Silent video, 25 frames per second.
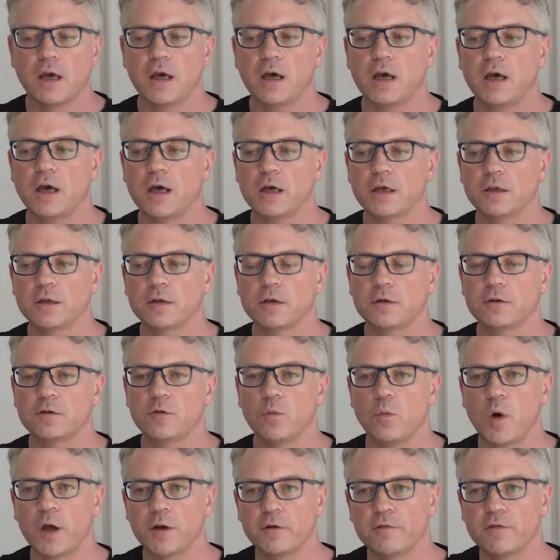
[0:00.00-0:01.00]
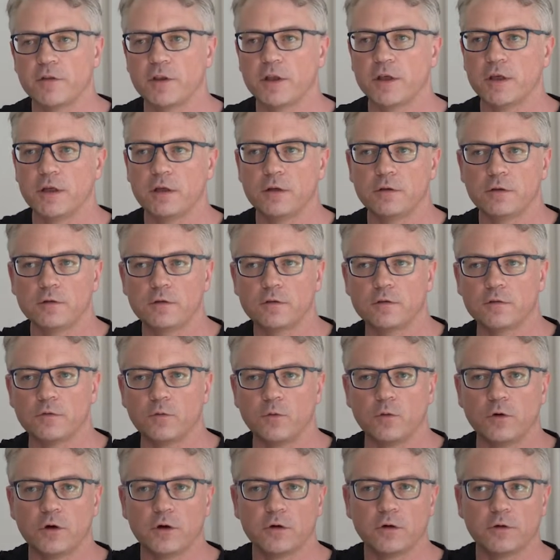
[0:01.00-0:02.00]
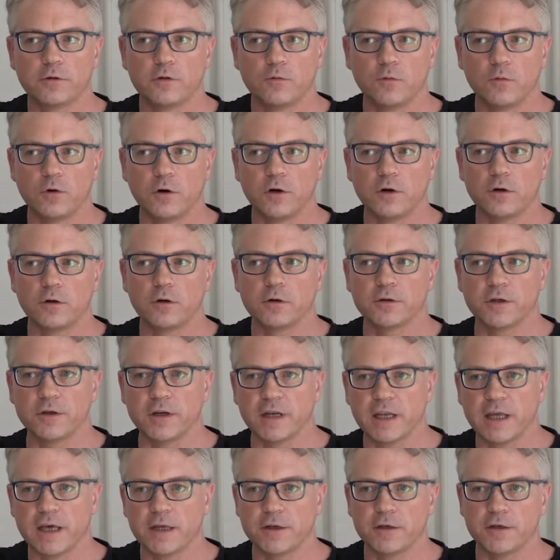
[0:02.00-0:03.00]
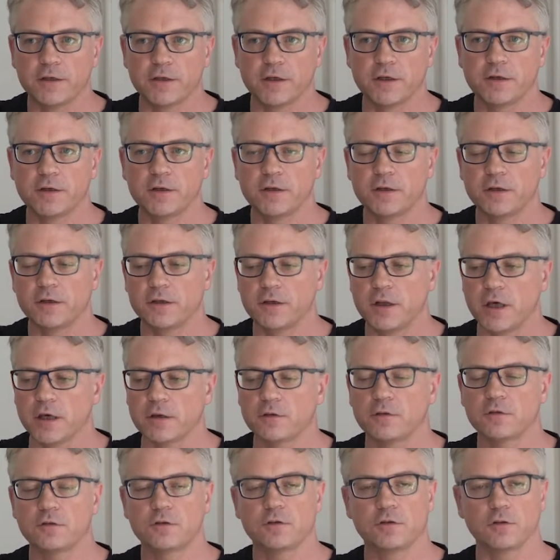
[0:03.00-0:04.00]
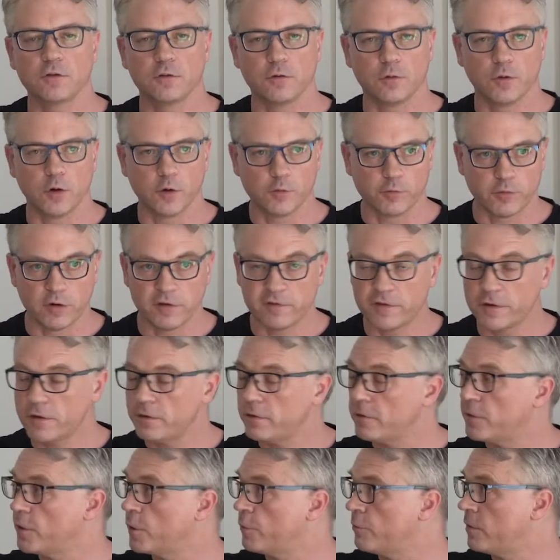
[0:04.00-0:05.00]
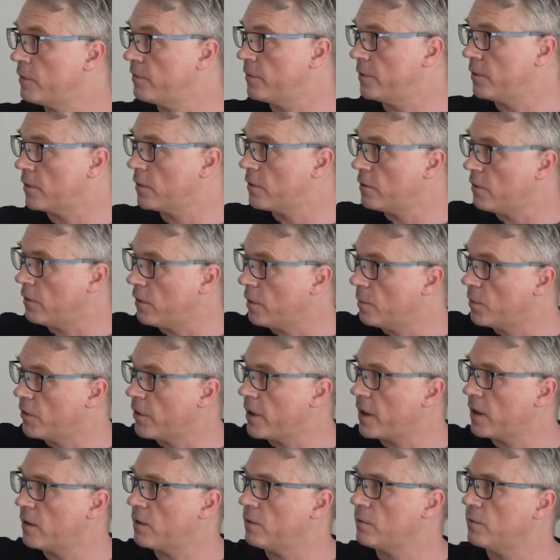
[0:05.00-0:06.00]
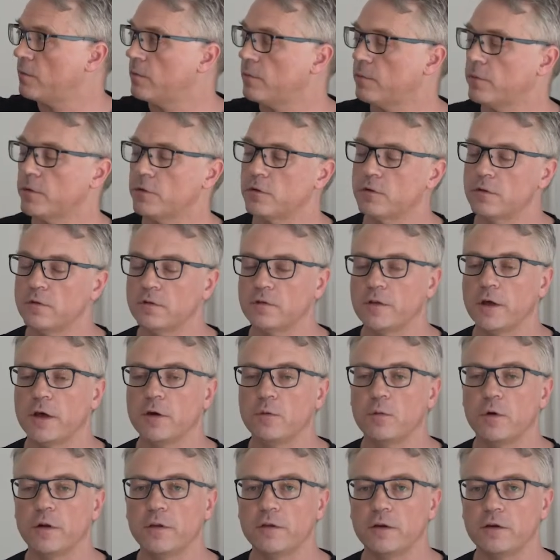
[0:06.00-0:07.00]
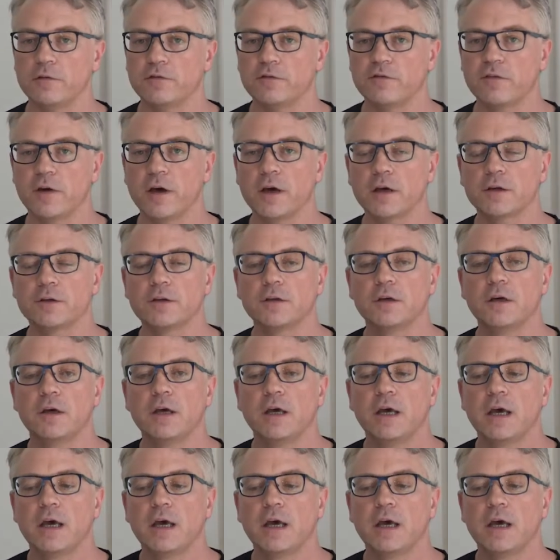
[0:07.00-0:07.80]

And one of these whirled and landed next to a river, the river Cobre, which is that one, in fact.